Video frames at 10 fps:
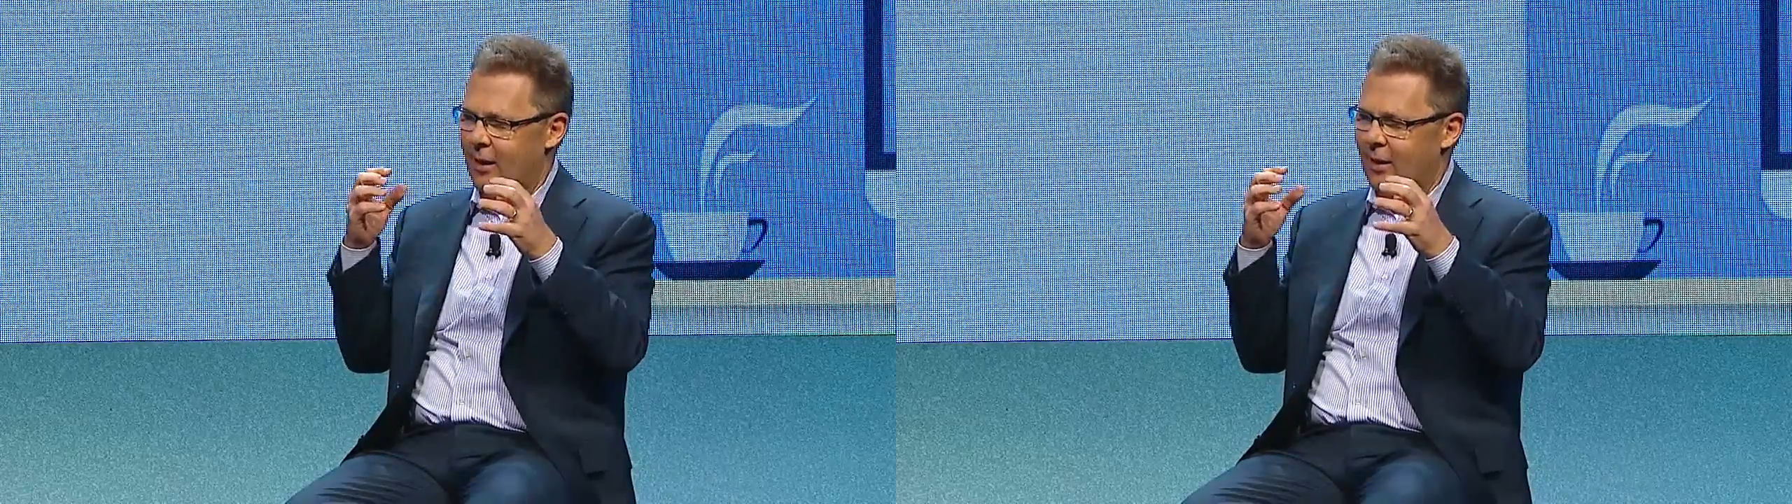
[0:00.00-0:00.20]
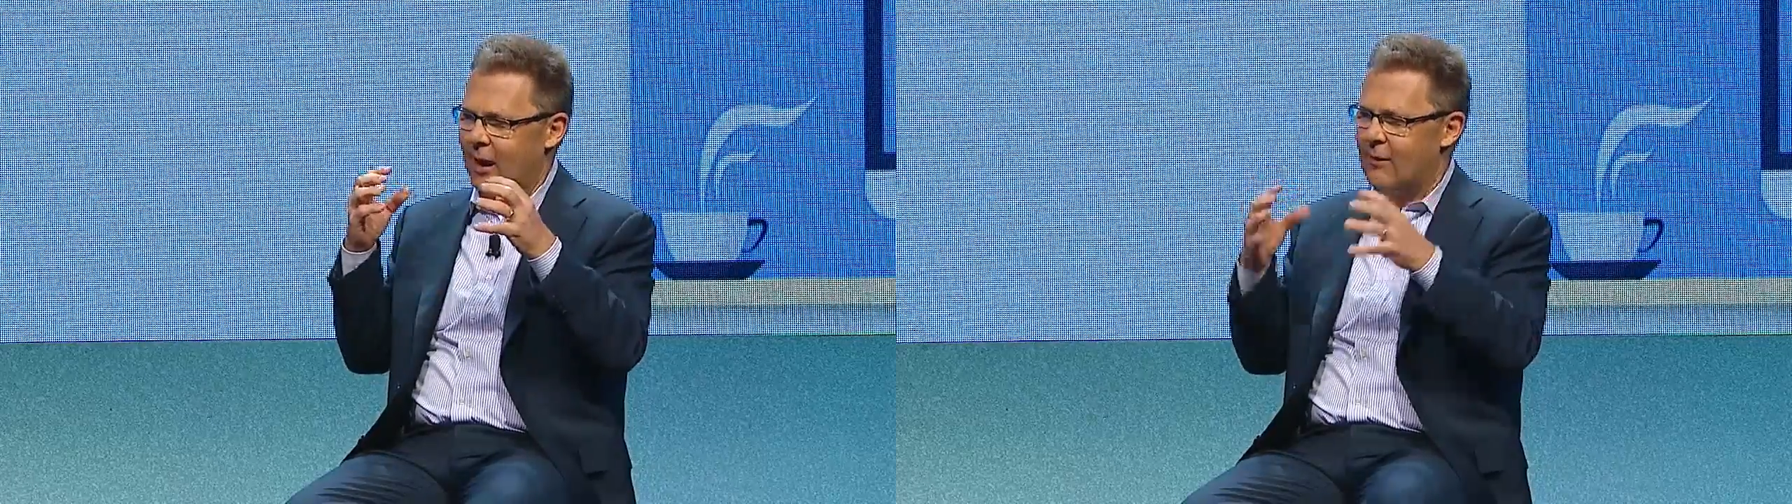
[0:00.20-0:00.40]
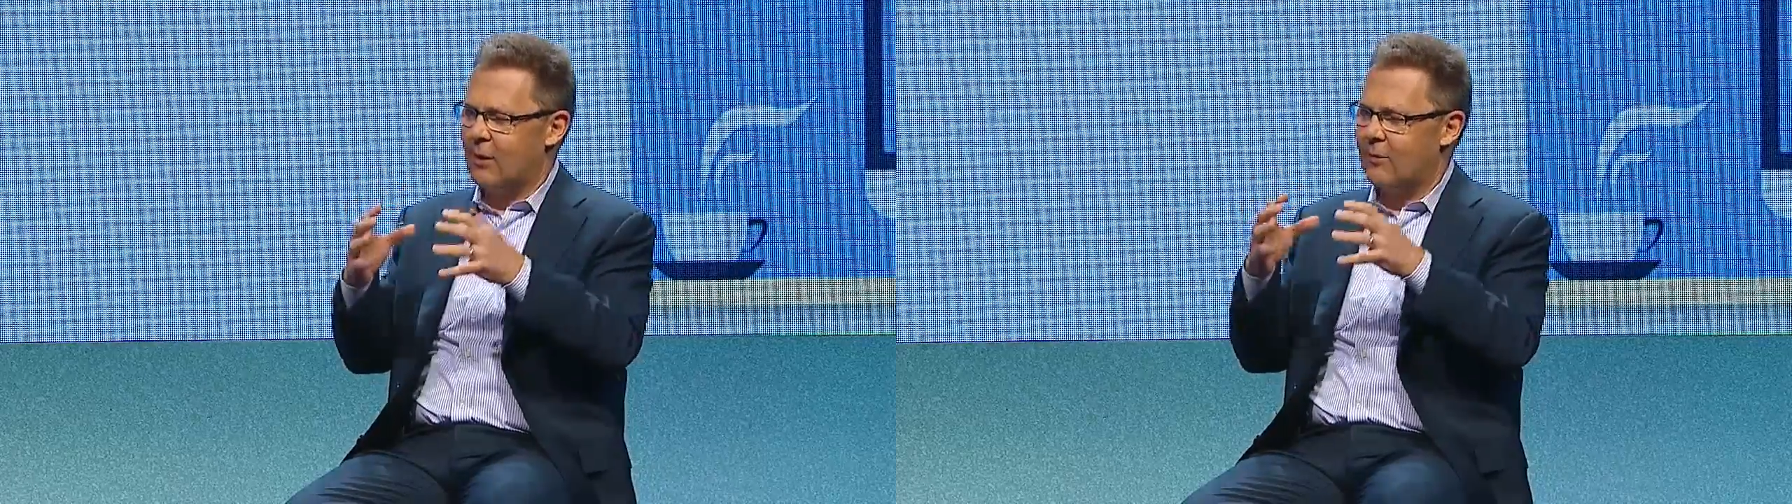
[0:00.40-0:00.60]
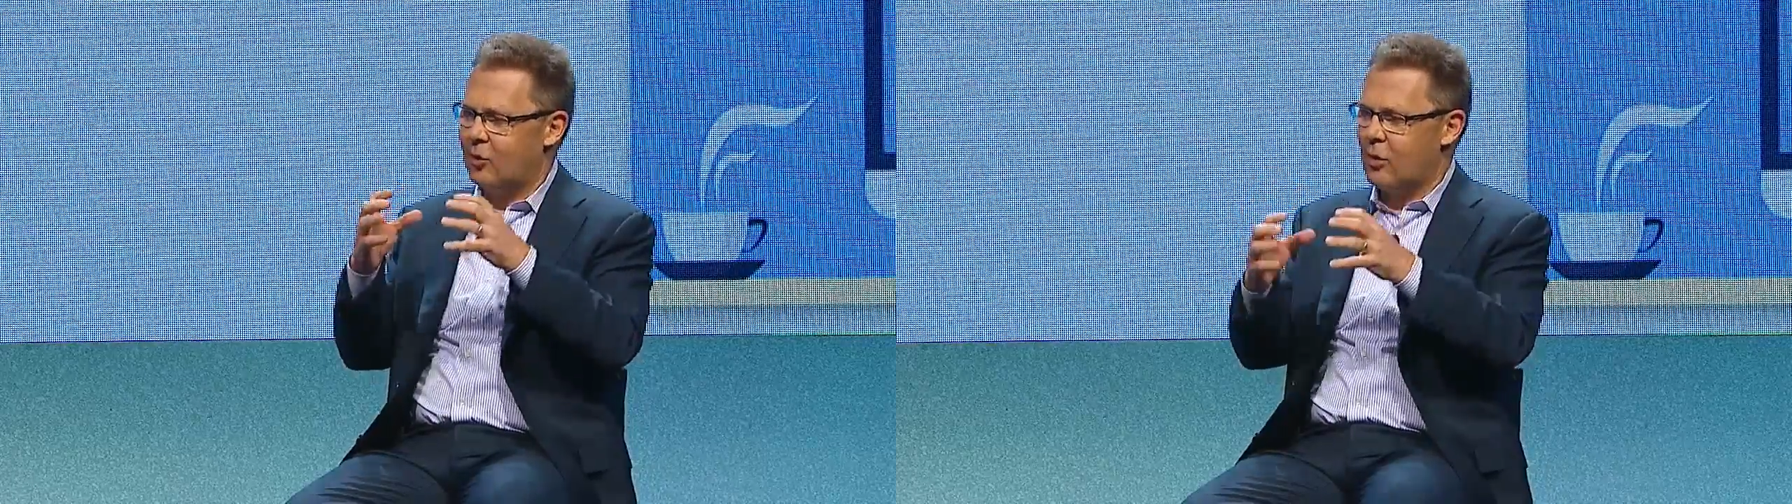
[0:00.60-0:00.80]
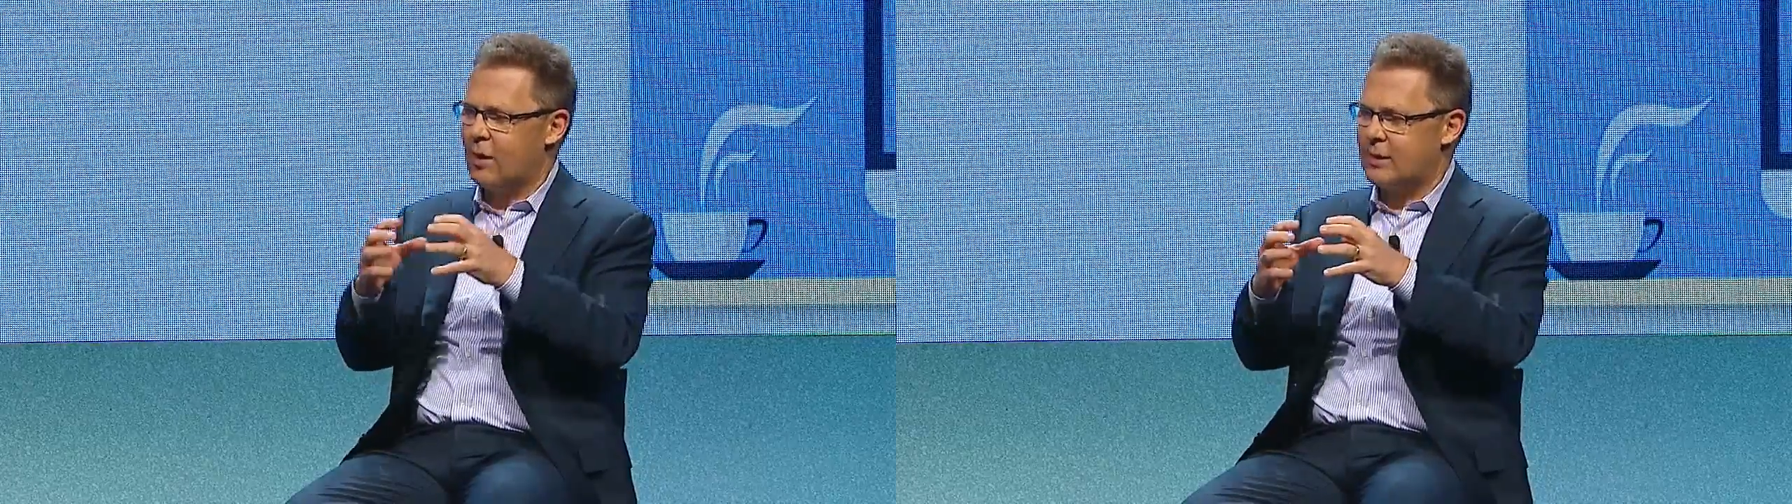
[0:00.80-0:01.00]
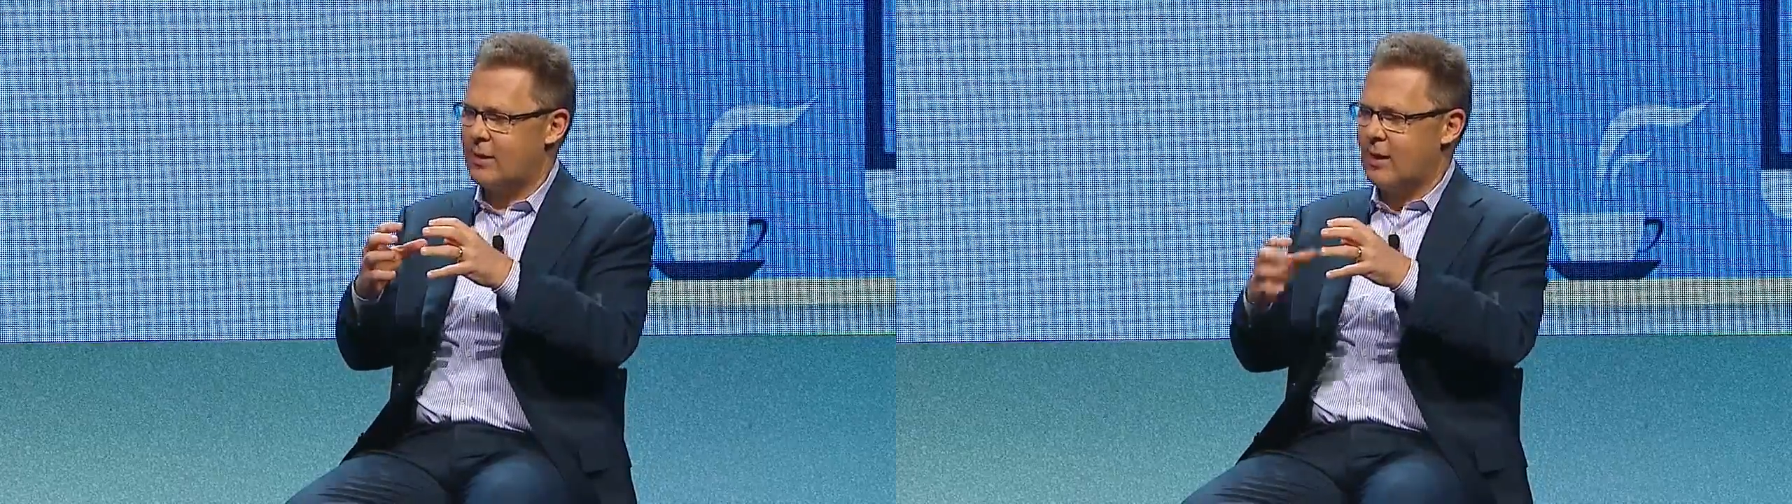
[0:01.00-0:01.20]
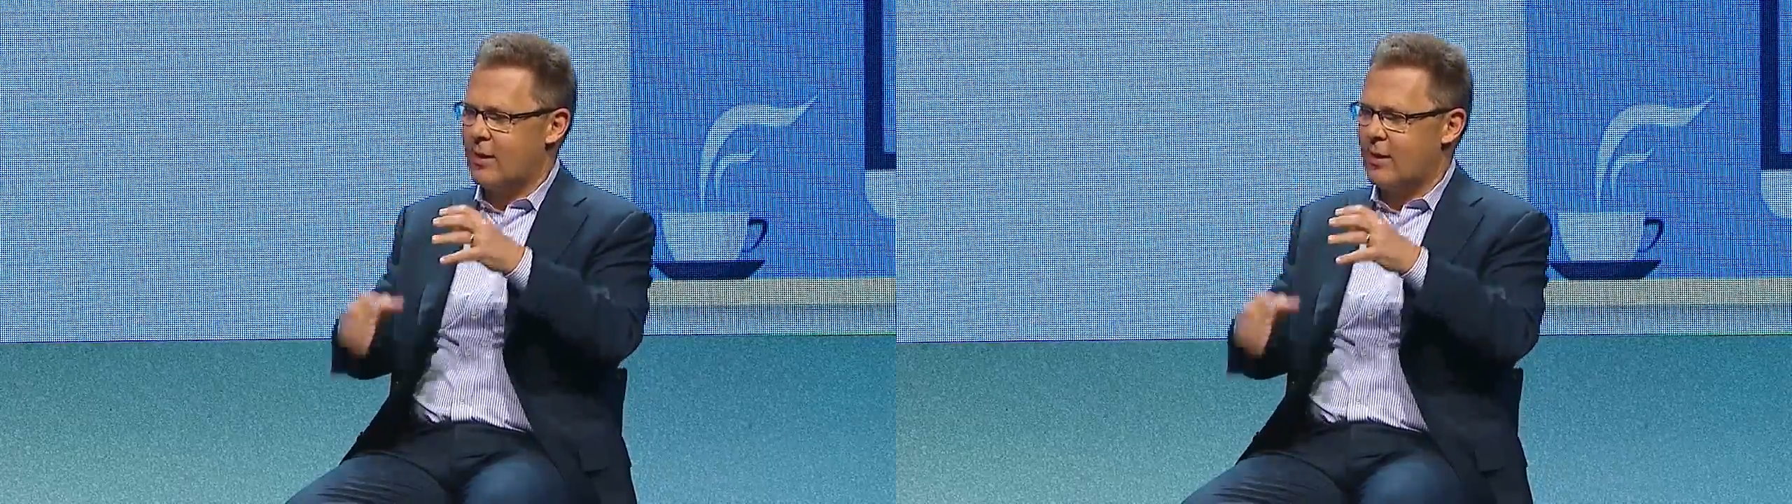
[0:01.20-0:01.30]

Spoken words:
level of trust